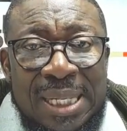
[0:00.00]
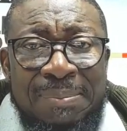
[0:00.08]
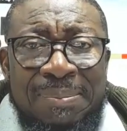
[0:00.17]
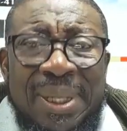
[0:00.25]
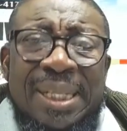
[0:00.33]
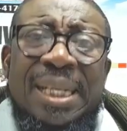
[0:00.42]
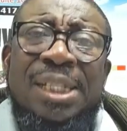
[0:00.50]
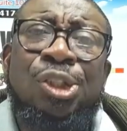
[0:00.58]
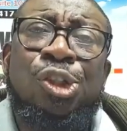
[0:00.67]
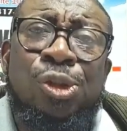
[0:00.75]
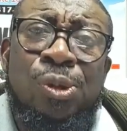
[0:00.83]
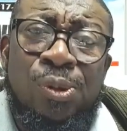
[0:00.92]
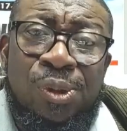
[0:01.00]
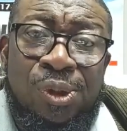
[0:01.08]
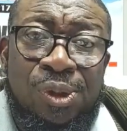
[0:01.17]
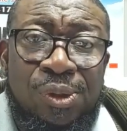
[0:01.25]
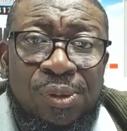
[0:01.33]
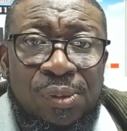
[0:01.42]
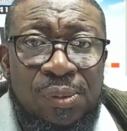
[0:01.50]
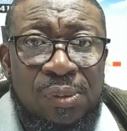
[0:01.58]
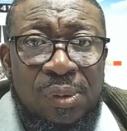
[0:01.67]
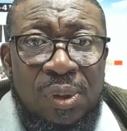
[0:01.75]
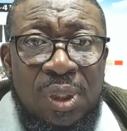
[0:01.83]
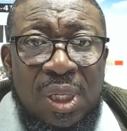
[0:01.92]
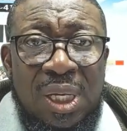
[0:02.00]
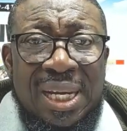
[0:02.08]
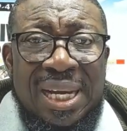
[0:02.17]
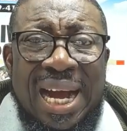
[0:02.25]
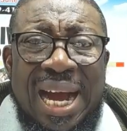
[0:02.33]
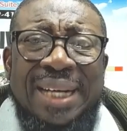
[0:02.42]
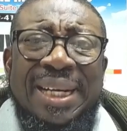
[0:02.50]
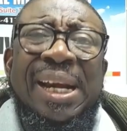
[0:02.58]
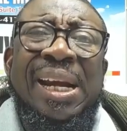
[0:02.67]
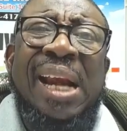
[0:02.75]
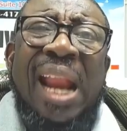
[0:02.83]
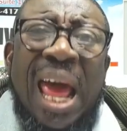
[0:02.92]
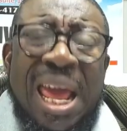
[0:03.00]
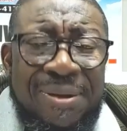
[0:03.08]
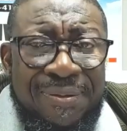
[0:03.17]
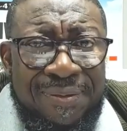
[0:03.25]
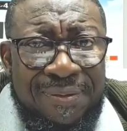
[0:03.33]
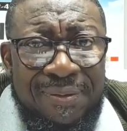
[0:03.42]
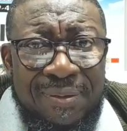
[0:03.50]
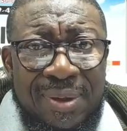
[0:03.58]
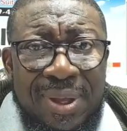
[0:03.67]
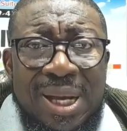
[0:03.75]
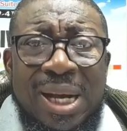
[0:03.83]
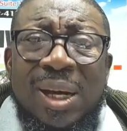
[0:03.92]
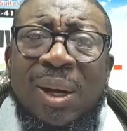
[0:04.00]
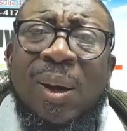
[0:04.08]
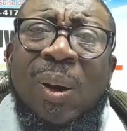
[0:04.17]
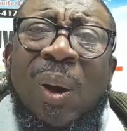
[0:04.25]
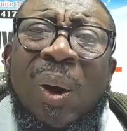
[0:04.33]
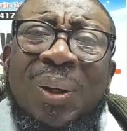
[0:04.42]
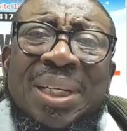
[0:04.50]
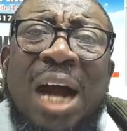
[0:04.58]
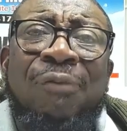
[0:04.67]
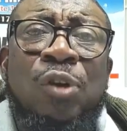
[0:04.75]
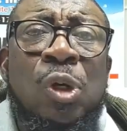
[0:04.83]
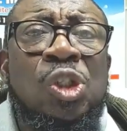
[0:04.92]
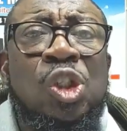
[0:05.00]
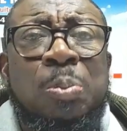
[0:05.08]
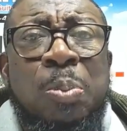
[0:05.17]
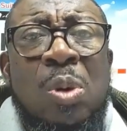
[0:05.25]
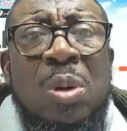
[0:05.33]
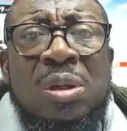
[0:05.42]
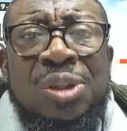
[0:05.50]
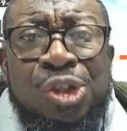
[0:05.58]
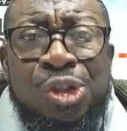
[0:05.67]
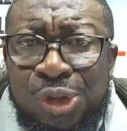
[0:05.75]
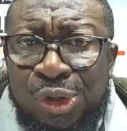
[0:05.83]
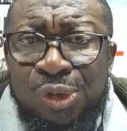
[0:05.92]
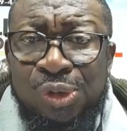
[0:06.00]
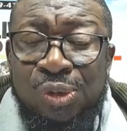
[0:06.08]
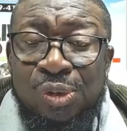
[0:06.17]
But in truth and in life, God have not spoken to you.